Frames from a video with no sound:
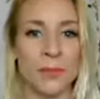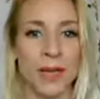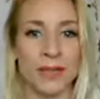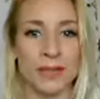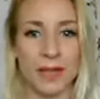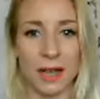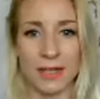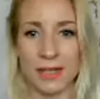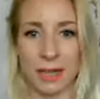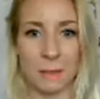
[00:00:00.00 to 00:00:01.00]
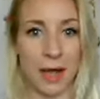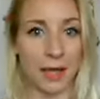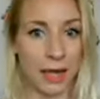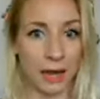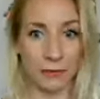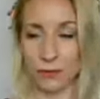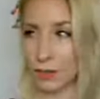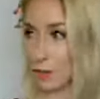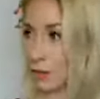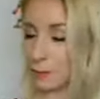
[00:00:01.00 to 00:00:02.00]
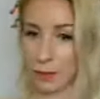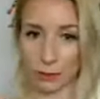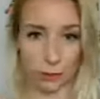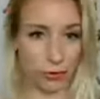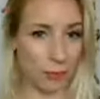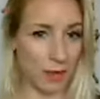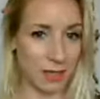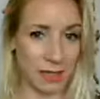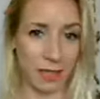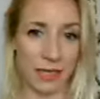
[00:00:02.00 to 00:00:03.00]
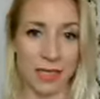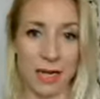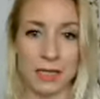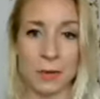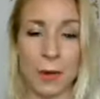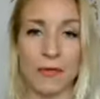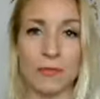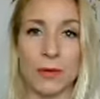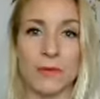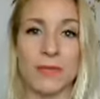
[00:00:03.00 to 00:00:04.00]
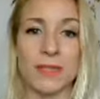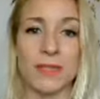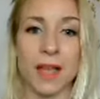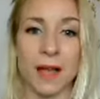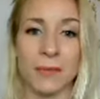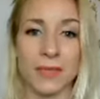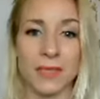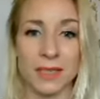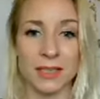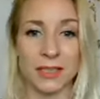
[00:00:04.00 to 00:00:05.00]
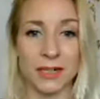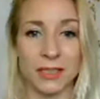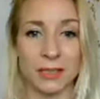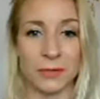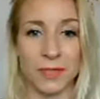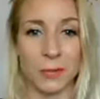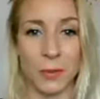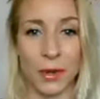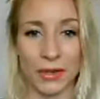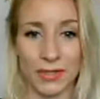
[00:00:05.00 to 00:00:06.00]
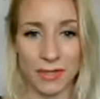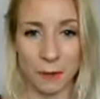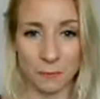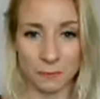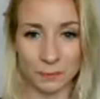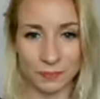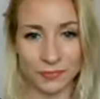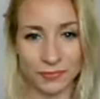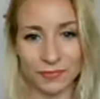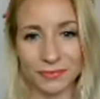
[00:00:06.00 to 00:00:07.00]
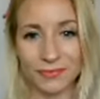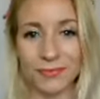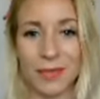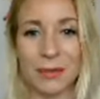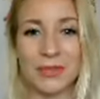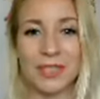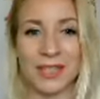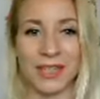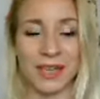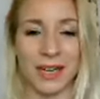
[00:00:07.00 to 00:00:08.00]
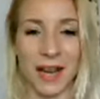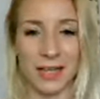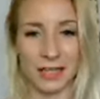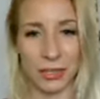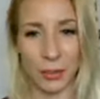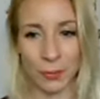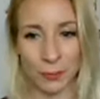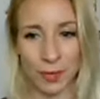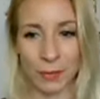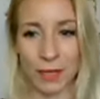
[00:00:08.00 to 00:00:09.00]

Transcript: And uh, I'd say my life has sped up dramatically in the last twelve months um, since I started doing this work. So I'm just going to connect up. Give